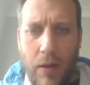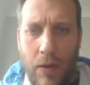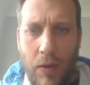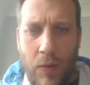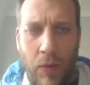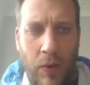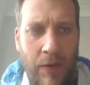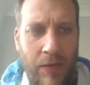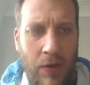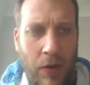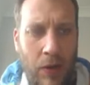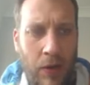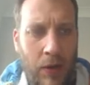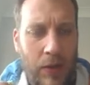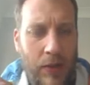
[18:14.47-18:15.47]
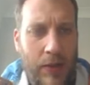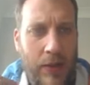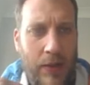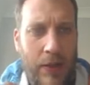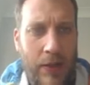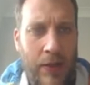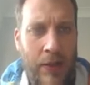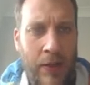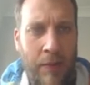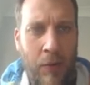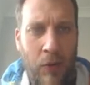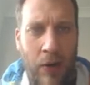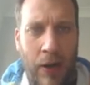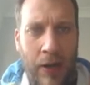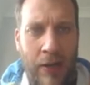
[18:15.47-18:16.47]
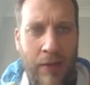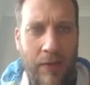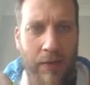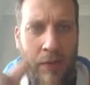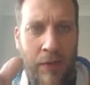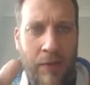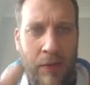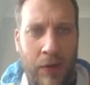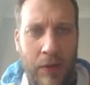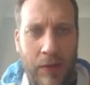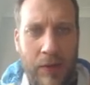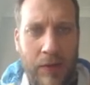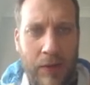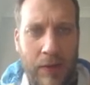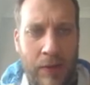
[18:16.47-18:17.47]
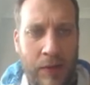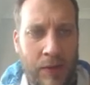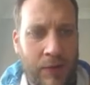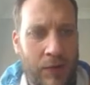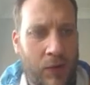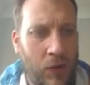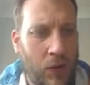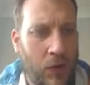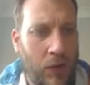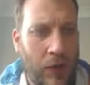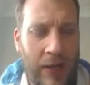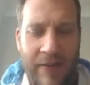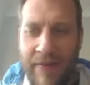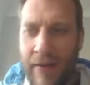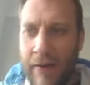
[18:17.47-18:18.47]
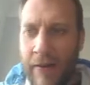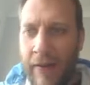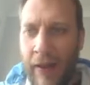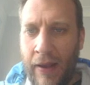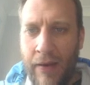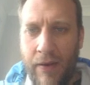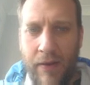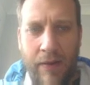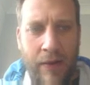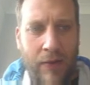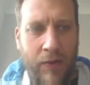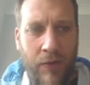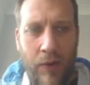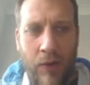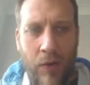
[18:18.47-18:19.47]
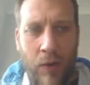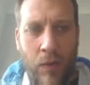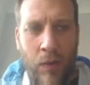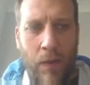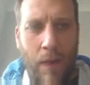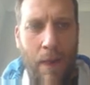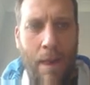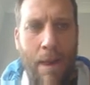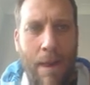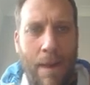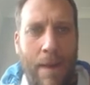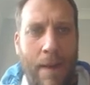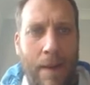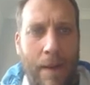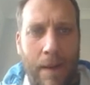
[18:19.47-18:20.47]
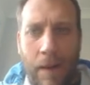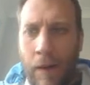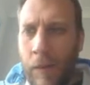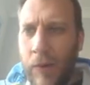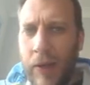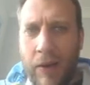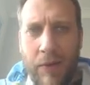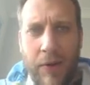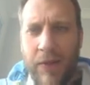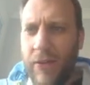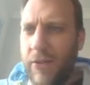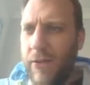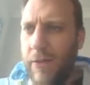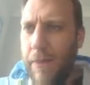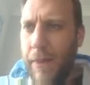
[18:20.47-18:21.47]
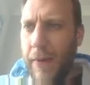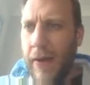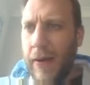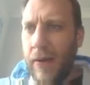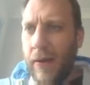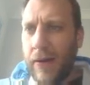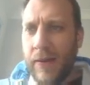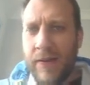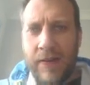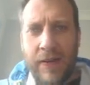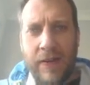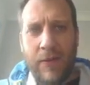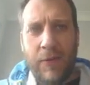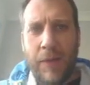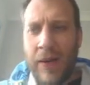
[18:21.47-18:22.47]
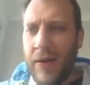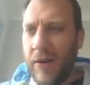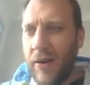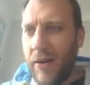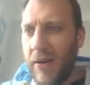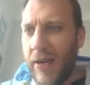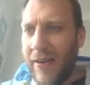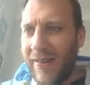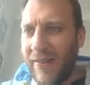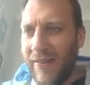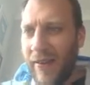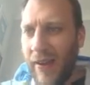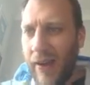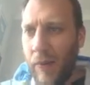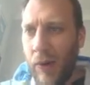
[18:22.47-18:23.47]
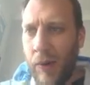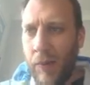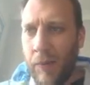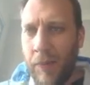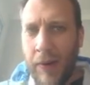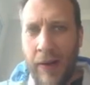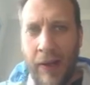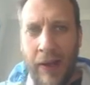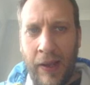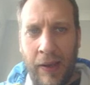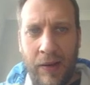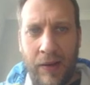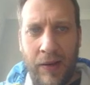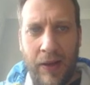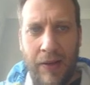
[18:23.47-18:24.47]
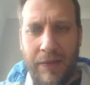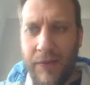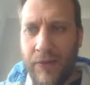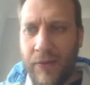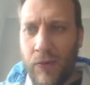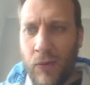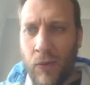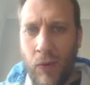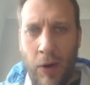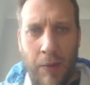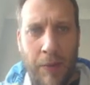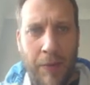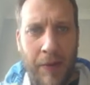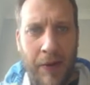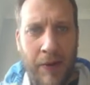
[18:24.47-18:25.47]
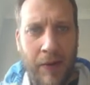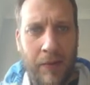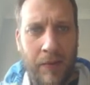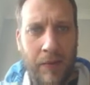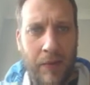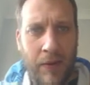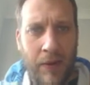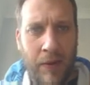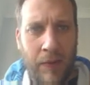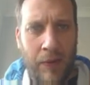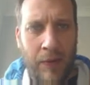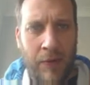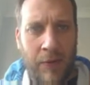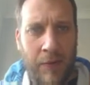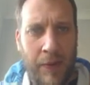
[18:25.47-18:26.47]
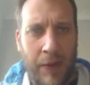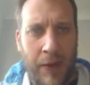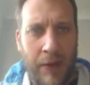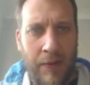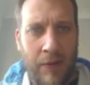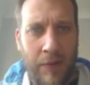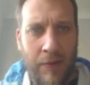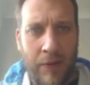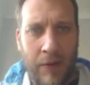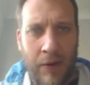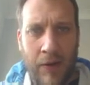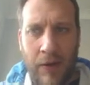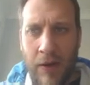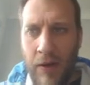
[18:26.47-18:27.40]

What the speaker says: we've got more aliens. We've got the score gets set at the end. So that's really cool. I want to get rid of the speed. I can see the speed, and I don't need to see it when I'm playing. I can leave the score up, but I don't want the speed. So I'm just going to